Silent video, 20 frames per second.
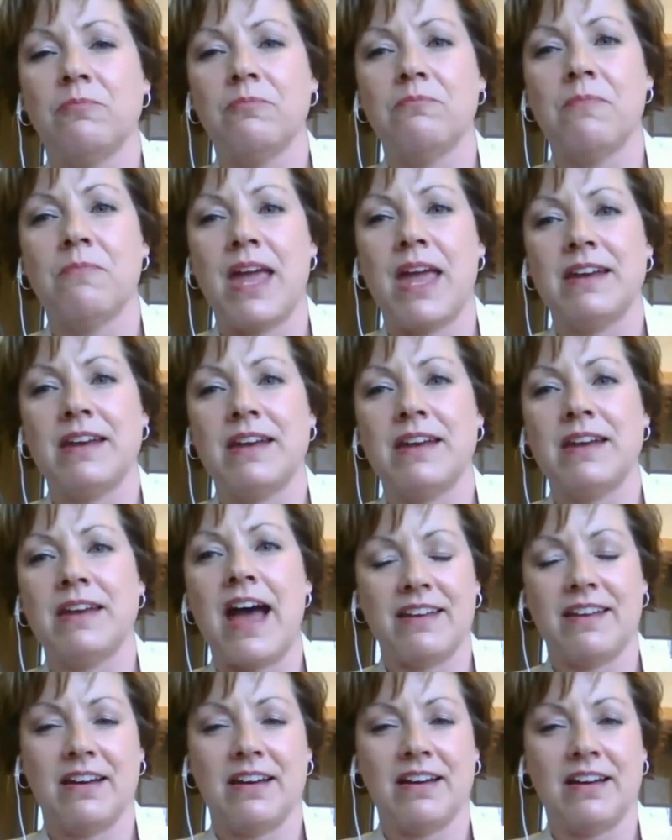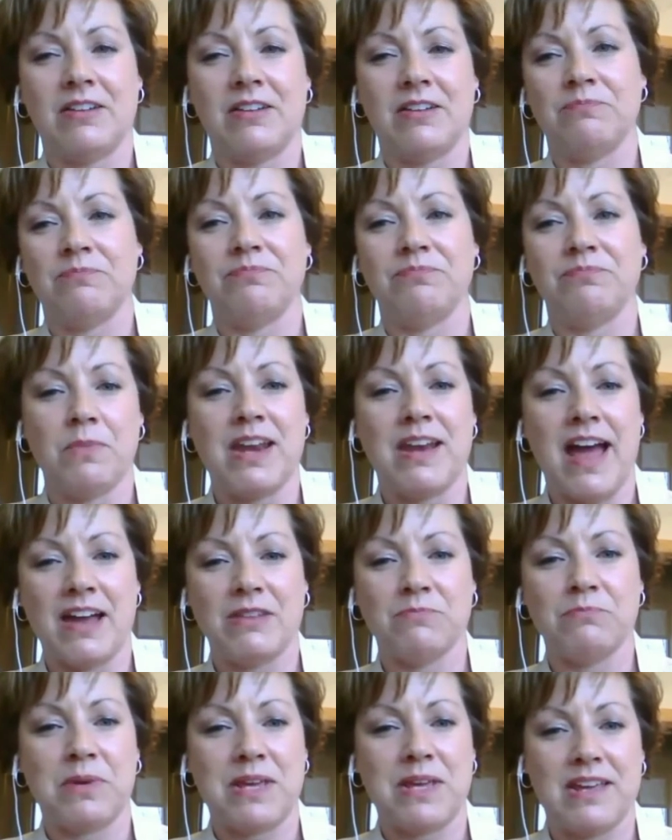may
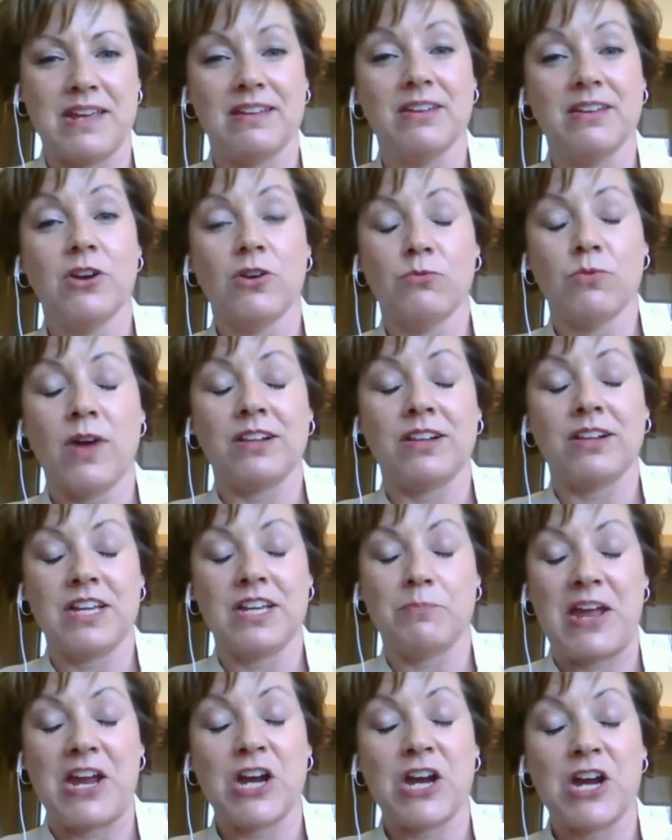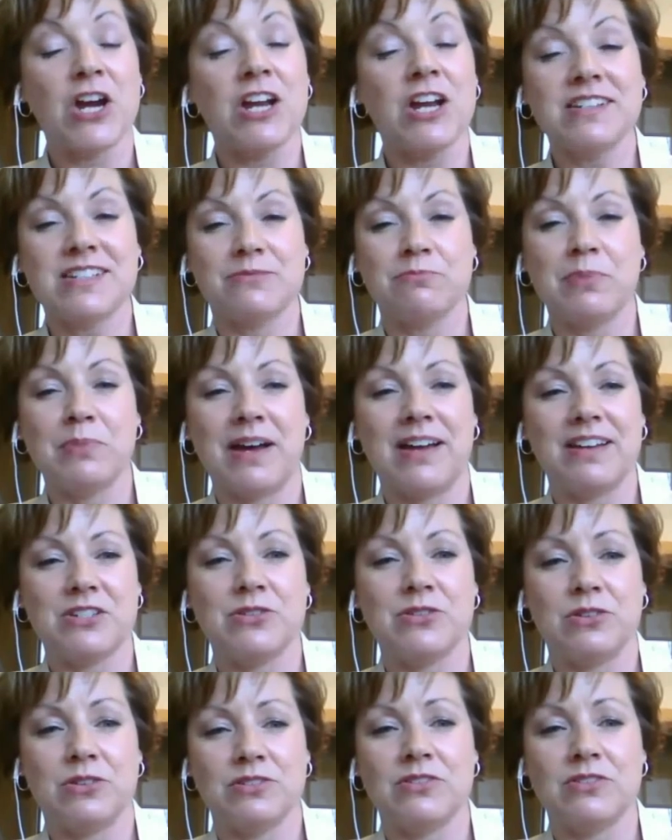not be readily apparent, but
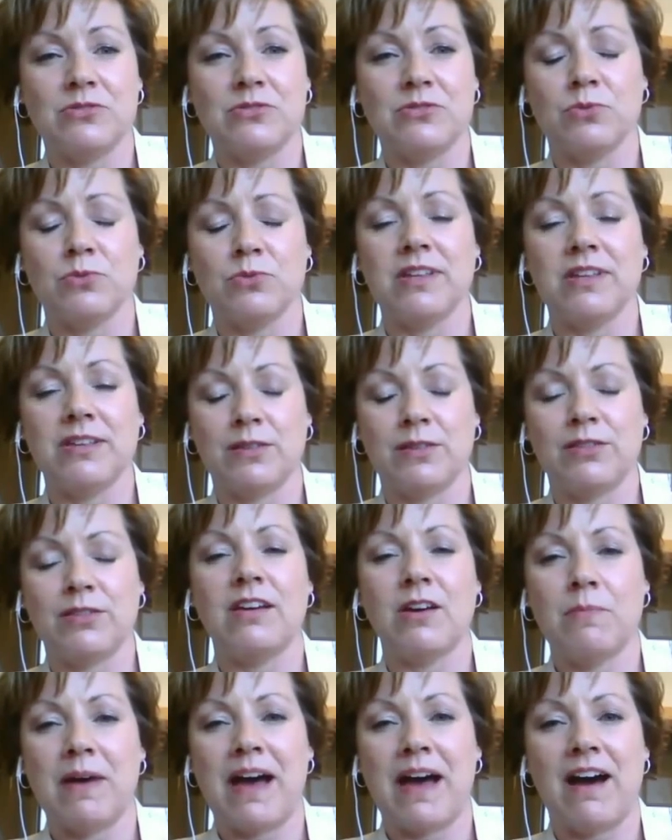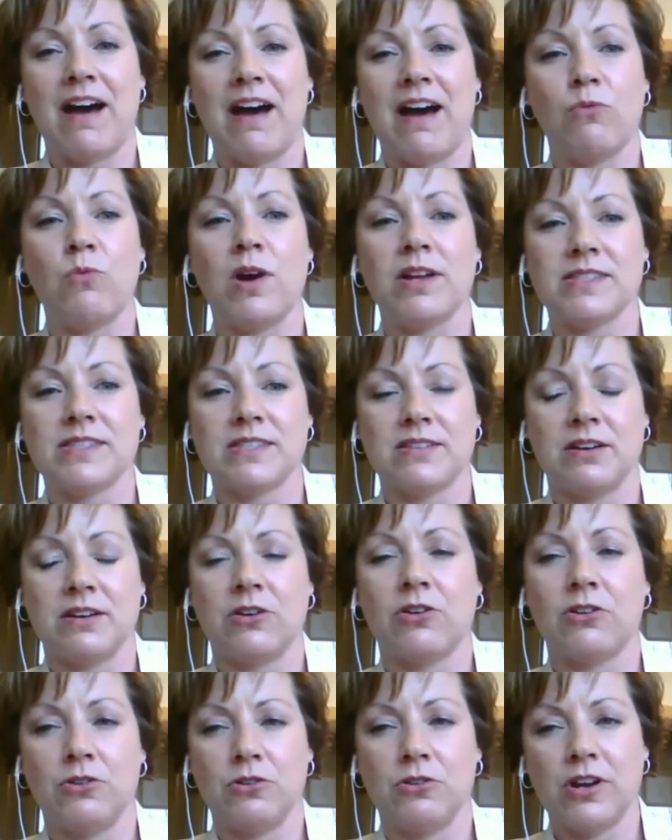to really think about what's a
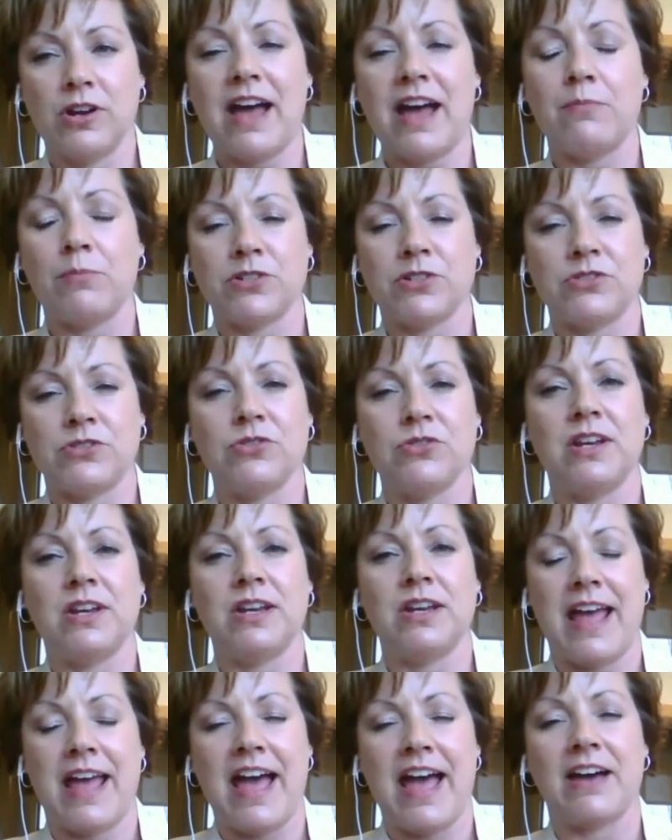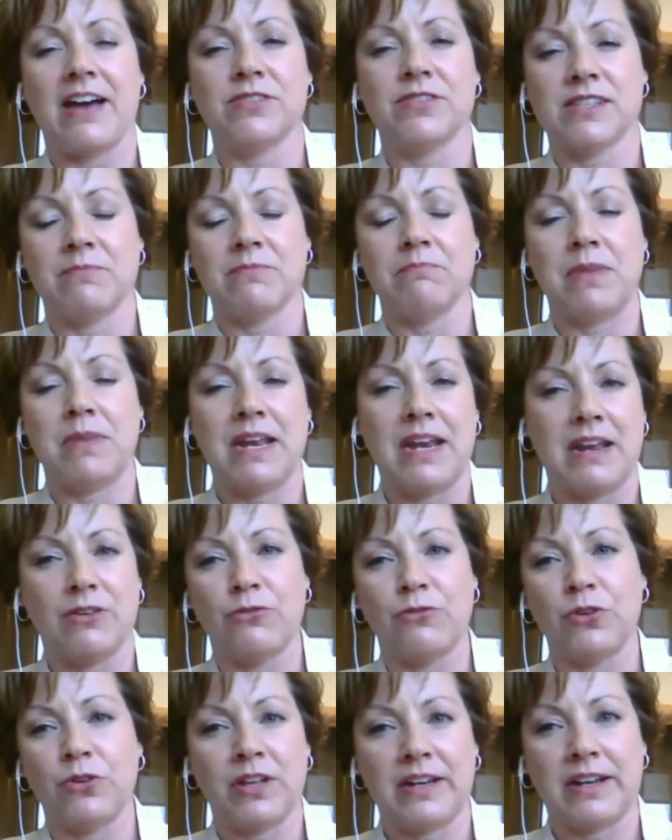good opportunity to have some
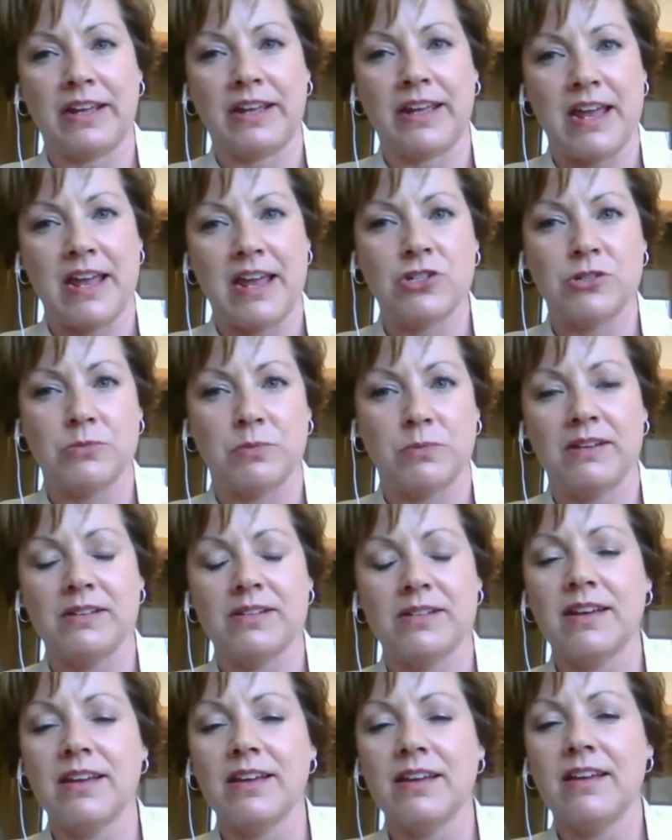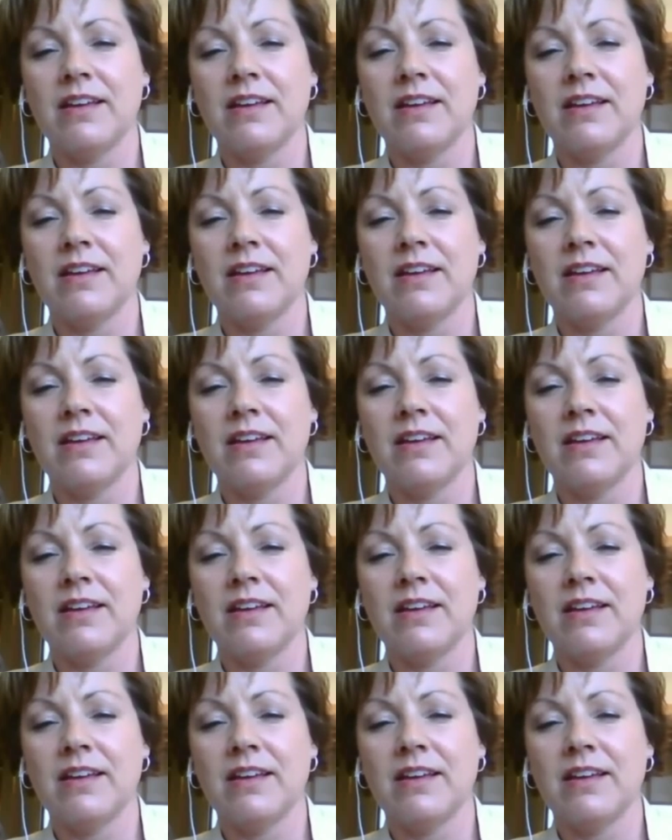meaningful engagement.